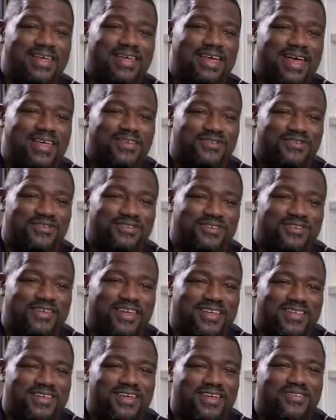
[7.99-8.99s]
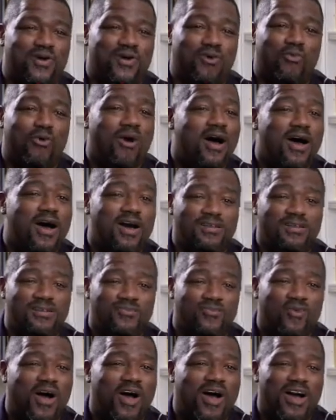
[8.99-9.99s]
I, usually say the one,
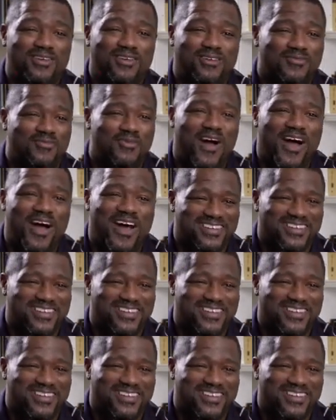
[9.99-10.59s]
one, one.